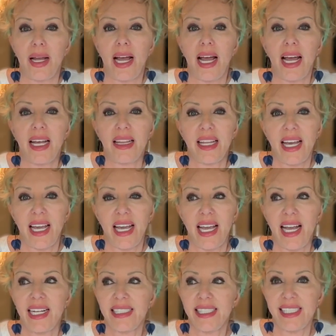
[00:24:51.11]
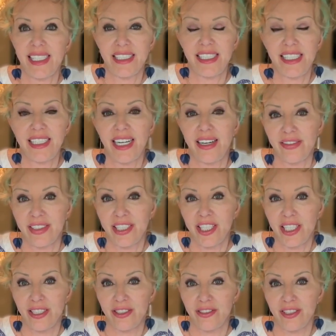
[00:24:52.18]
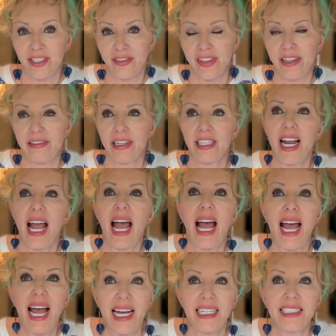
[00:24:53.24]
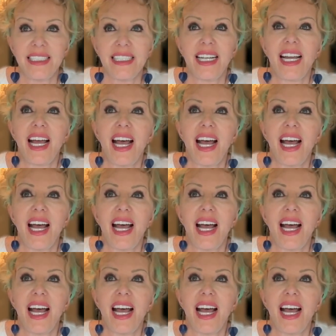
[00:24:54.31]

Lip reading: and they had started having children of their own, and